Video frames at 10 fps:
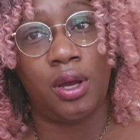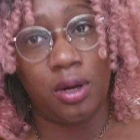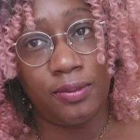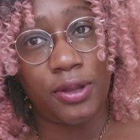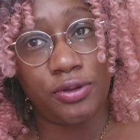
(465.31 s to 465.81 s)

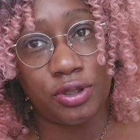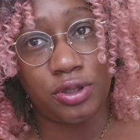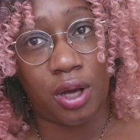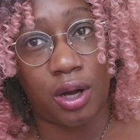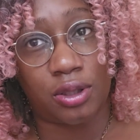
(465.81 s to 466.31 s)
Her mother's a
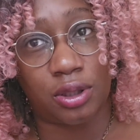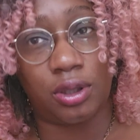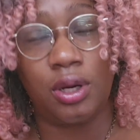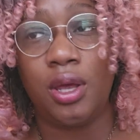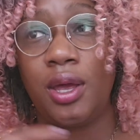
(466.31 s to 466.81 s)

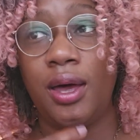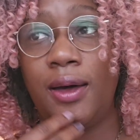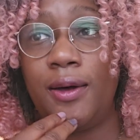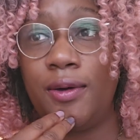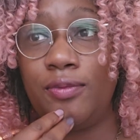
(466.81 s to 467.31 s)
doctor,
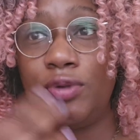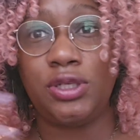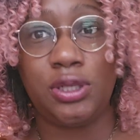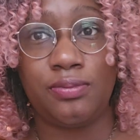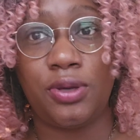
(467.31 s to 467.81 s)

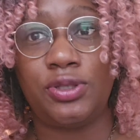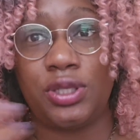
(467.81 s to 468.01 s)
which in most